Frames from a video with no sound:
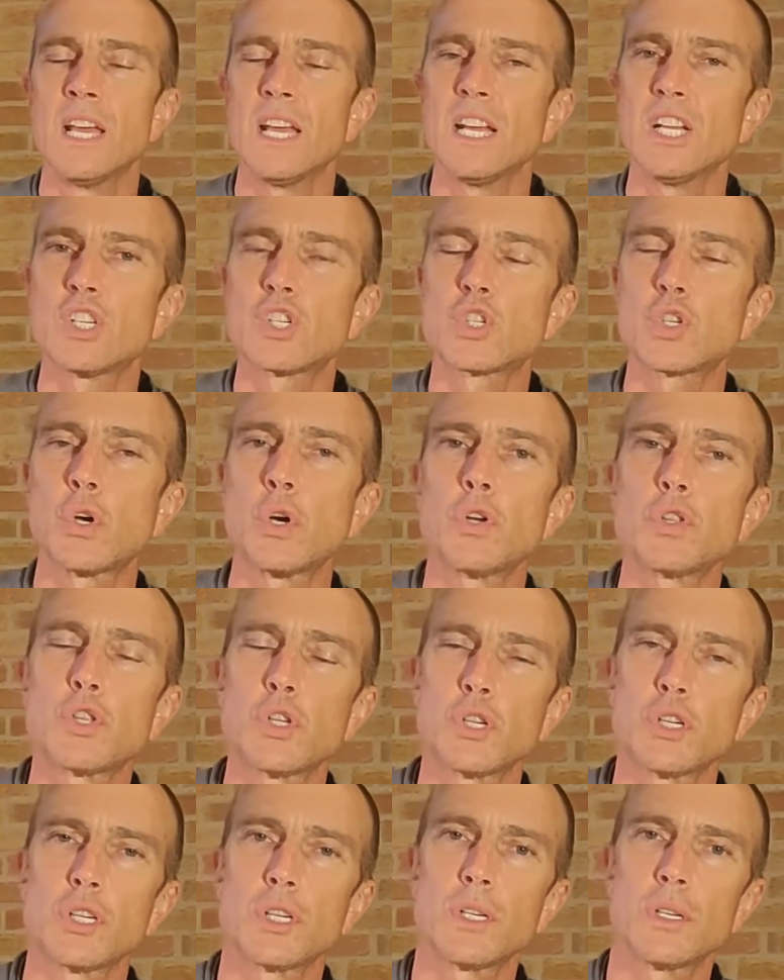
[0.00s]
And so
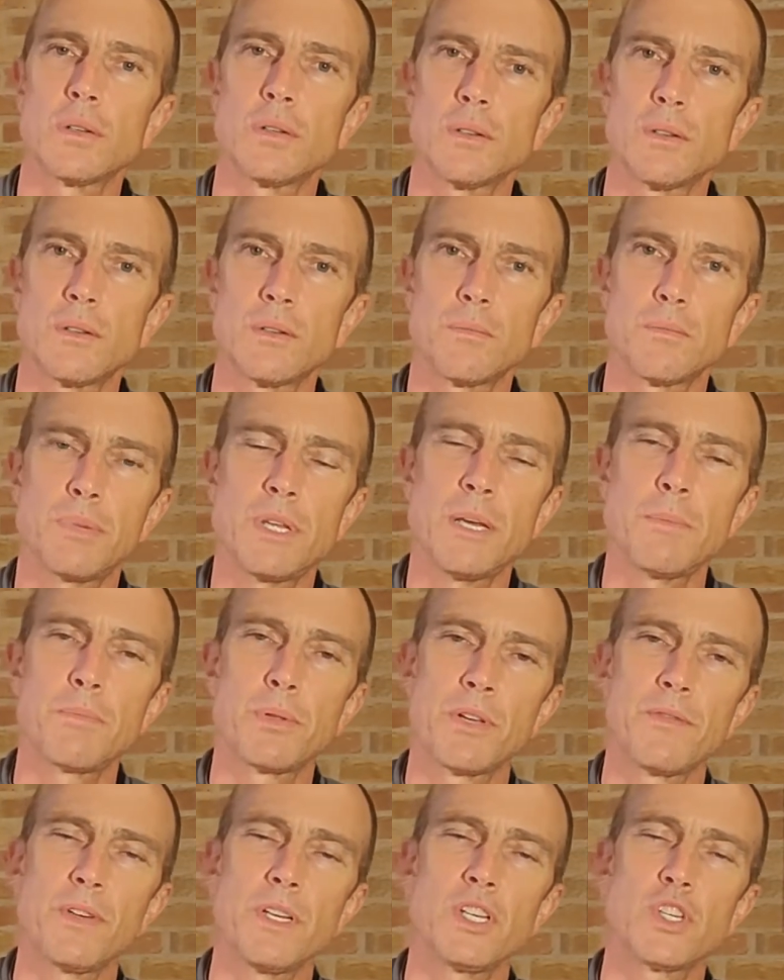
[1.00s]
the
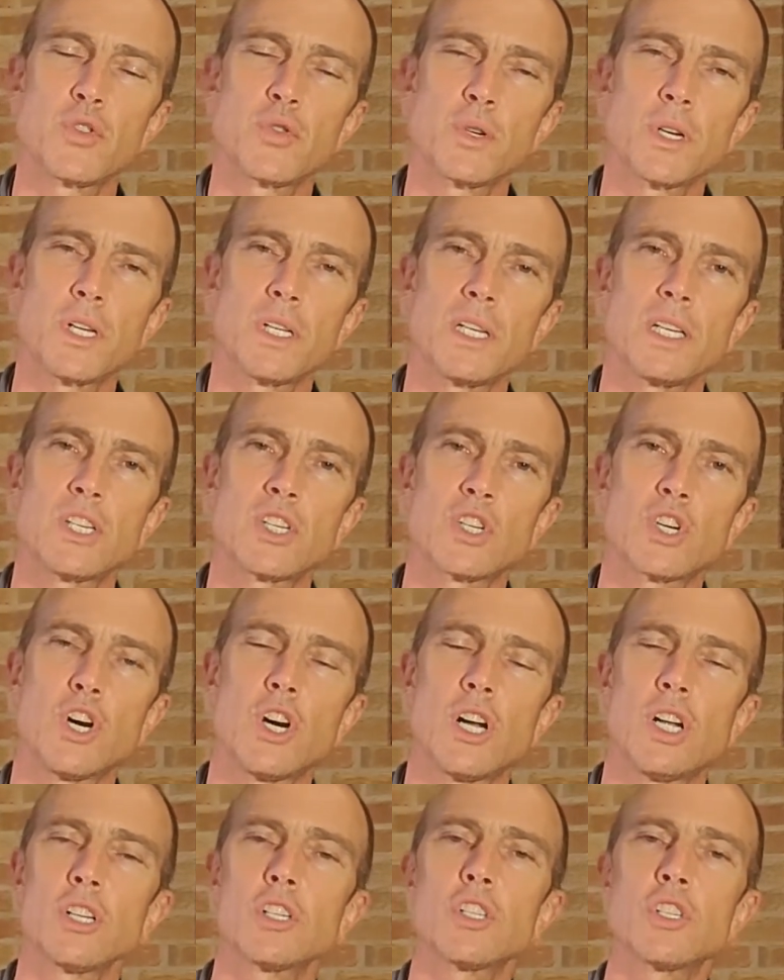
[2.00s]
people of Israel is
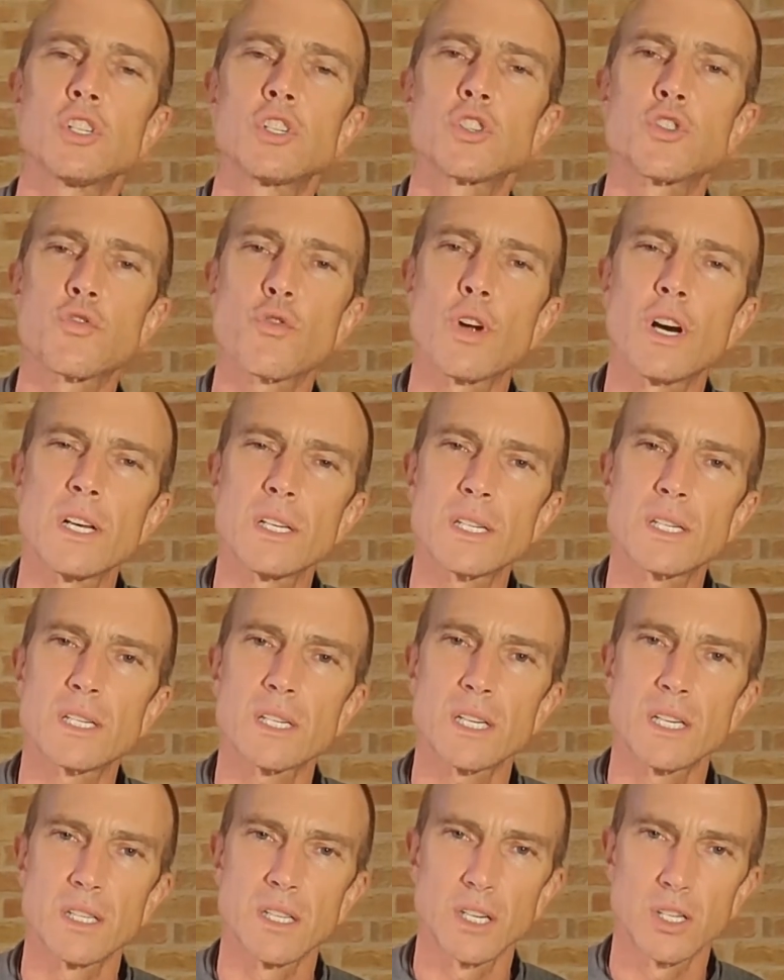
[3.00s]
called to
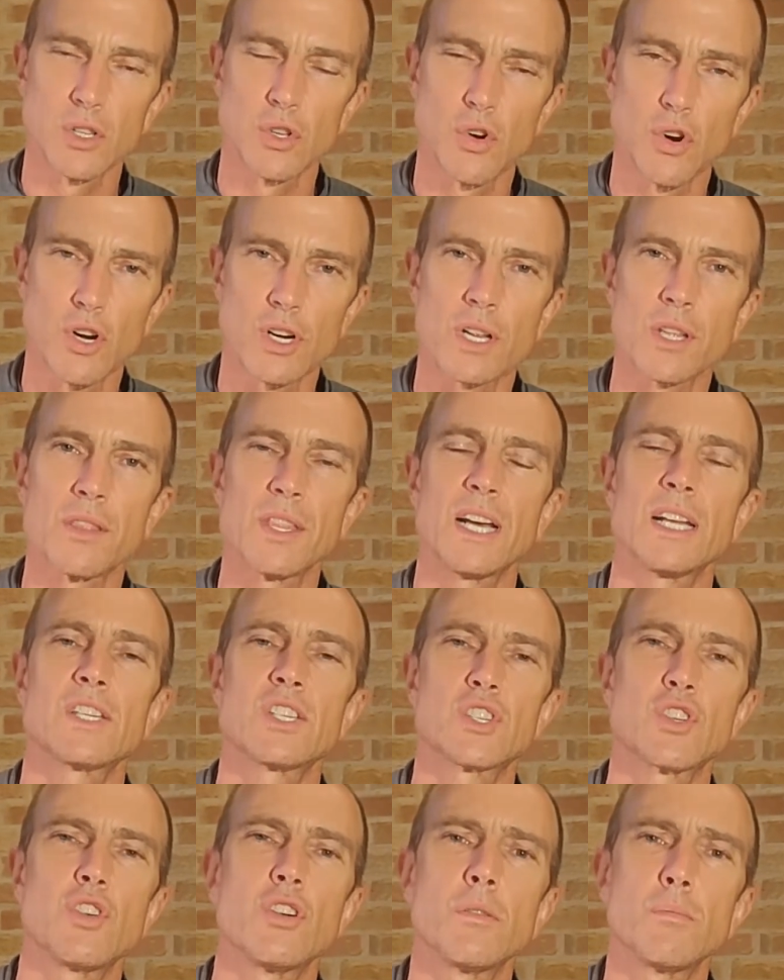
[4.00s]
trust in the Lord. And that's
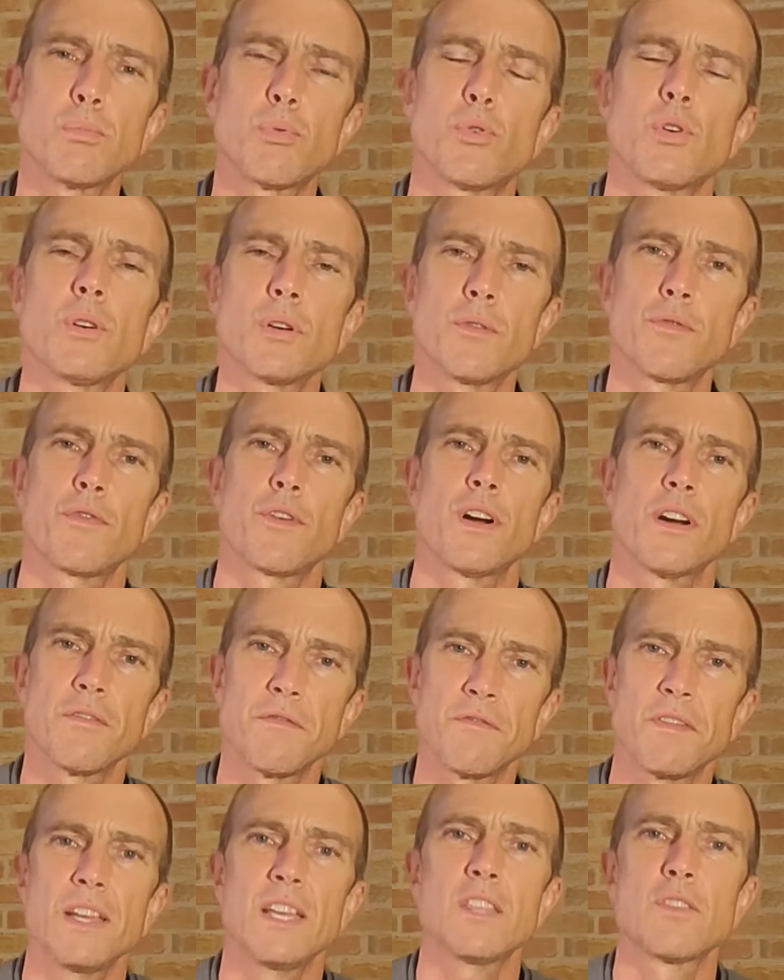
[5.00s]
so important for
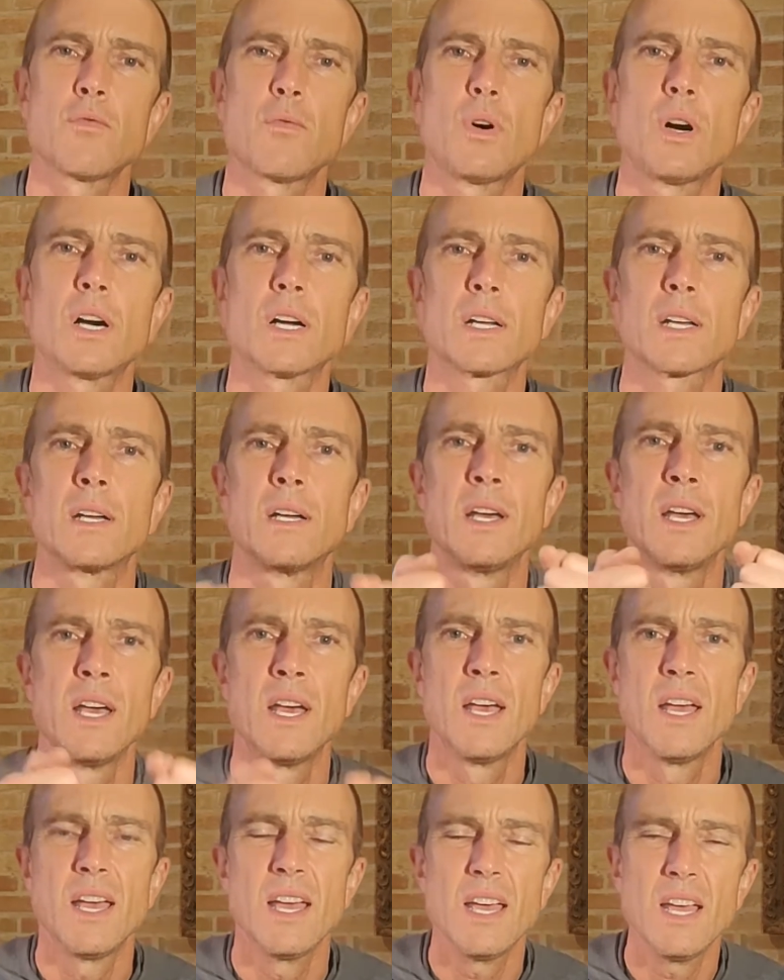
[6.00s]
our faith walk.
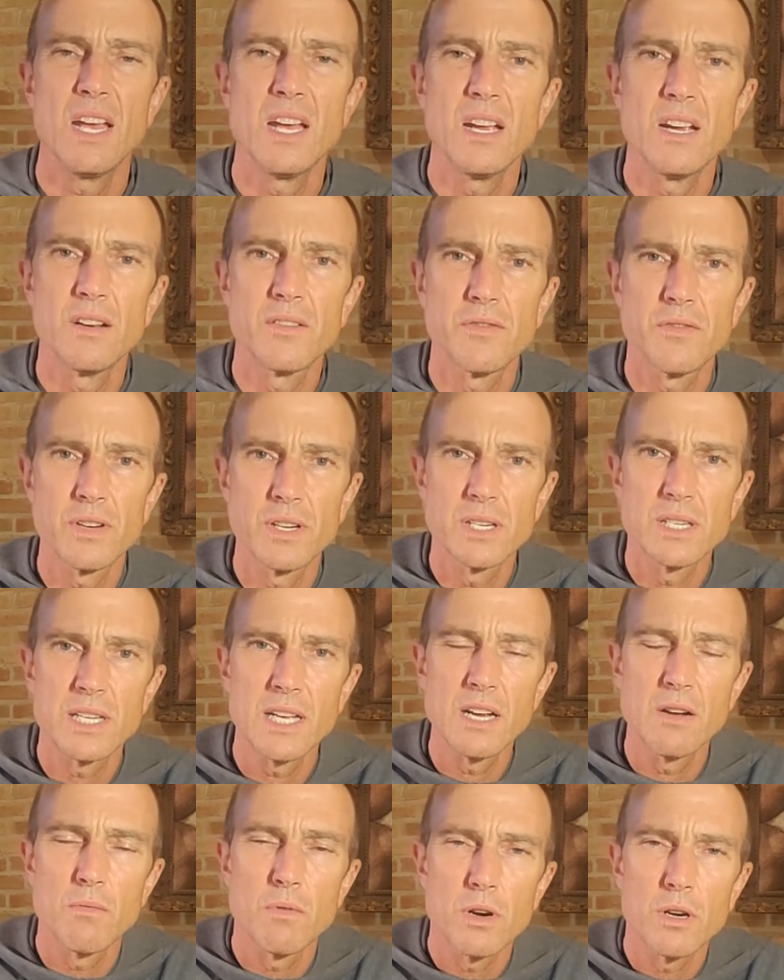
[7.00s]
Every
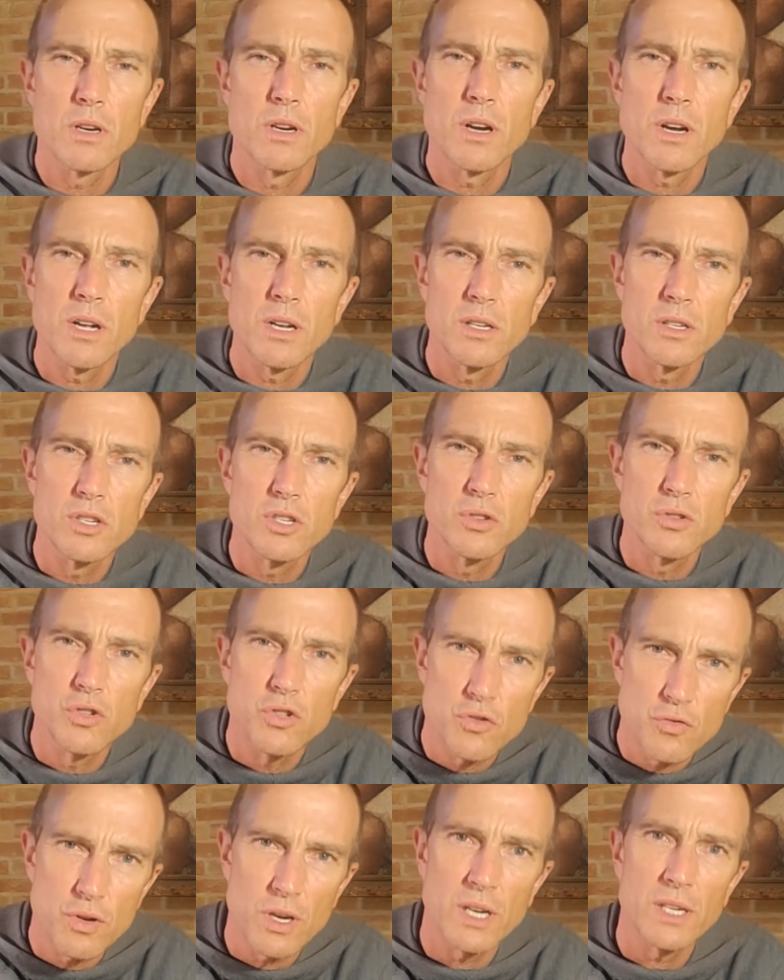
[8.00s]
day we're called to
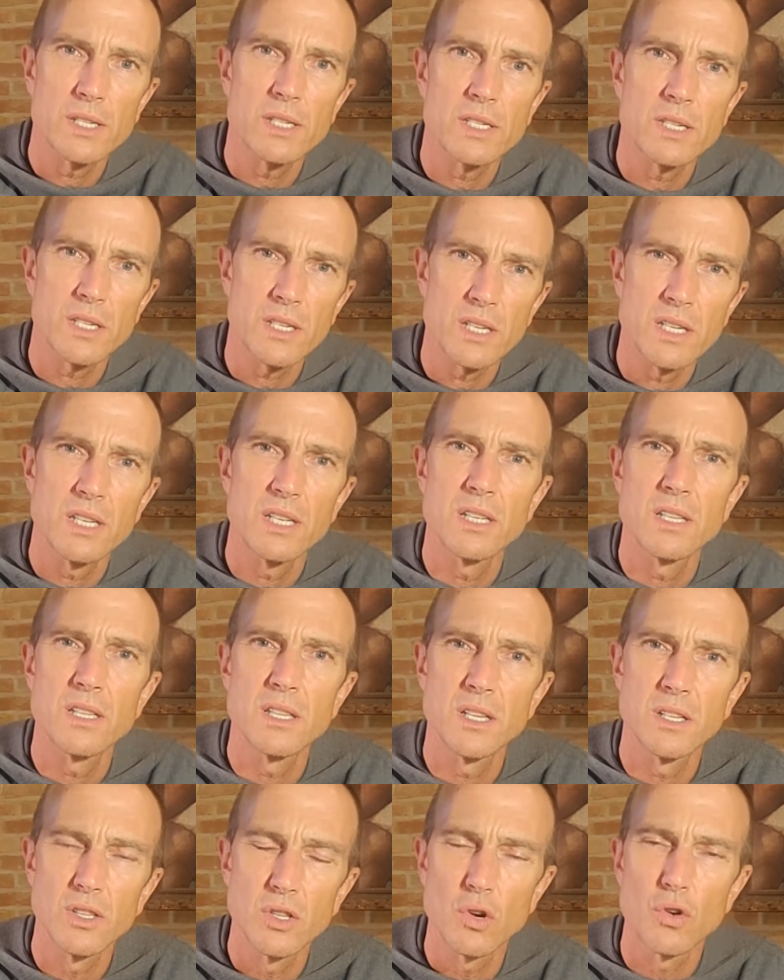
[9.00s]
trust in
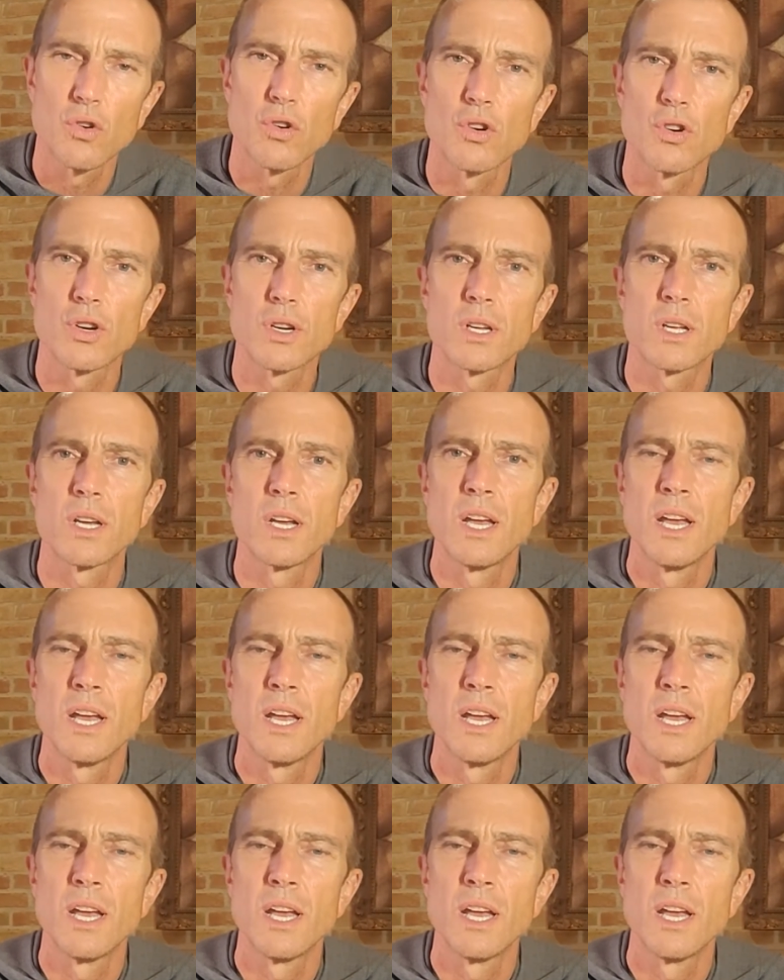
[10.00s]
the Lord.